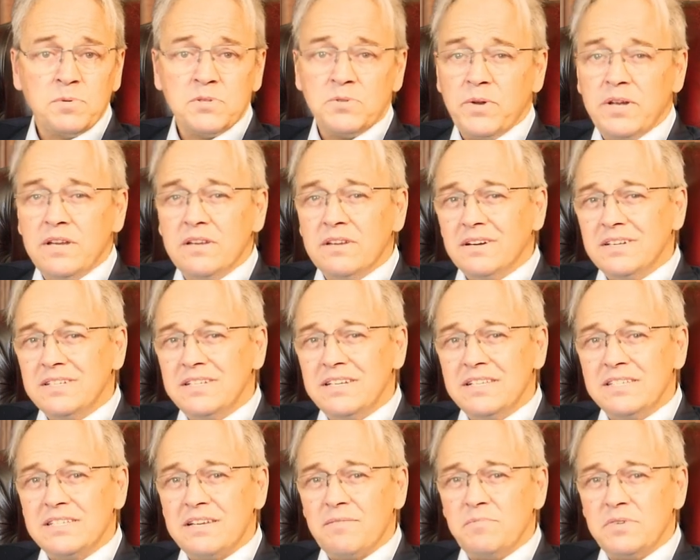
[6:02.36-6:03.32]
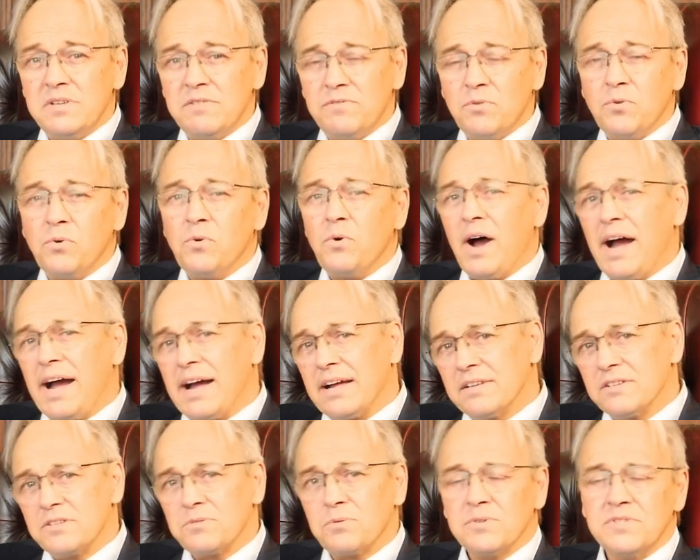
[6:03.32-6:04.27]
between 1974
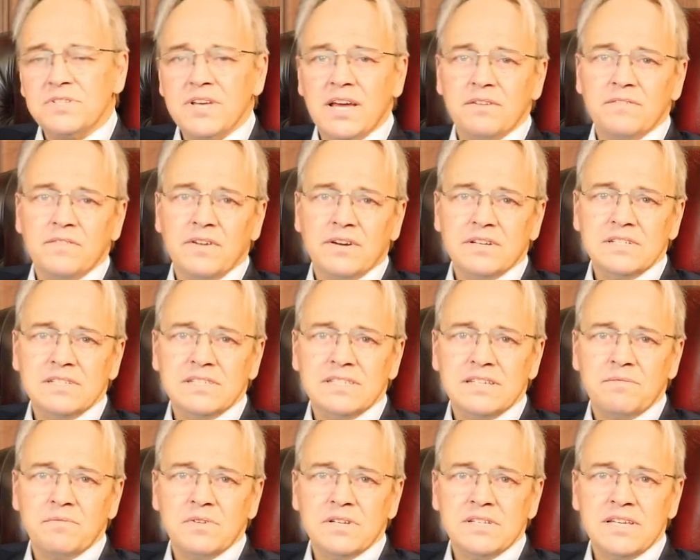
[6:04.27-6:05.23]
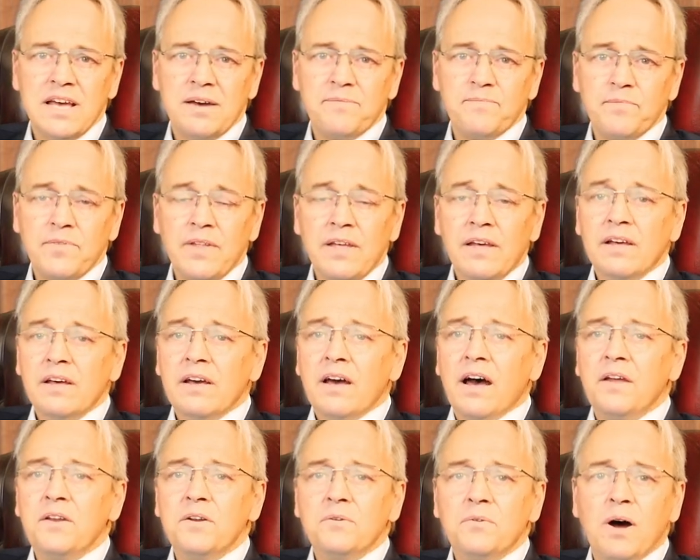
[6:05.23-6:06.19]
and towards the end of 1977,
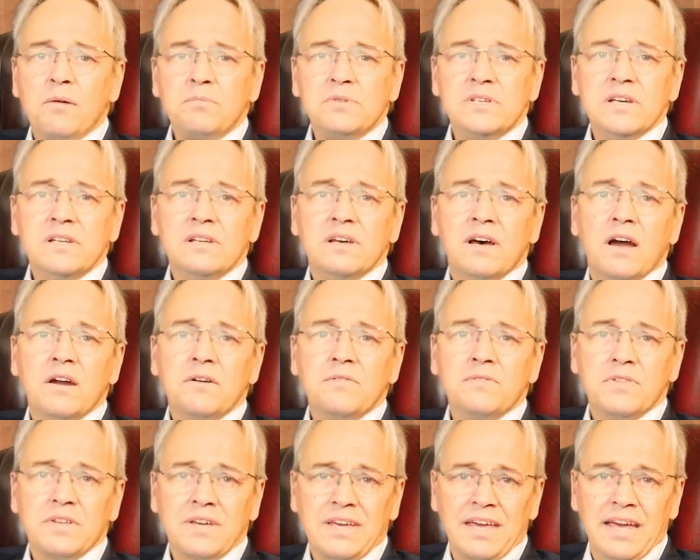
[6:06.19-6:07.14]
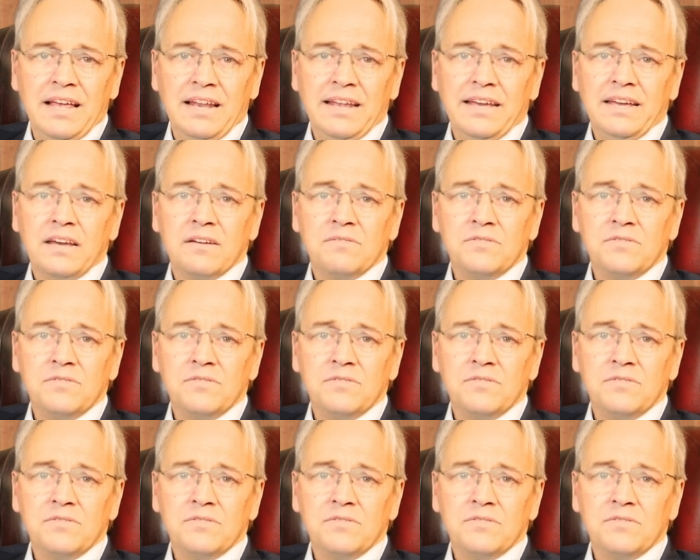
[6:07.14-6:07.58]
and erupted over the killing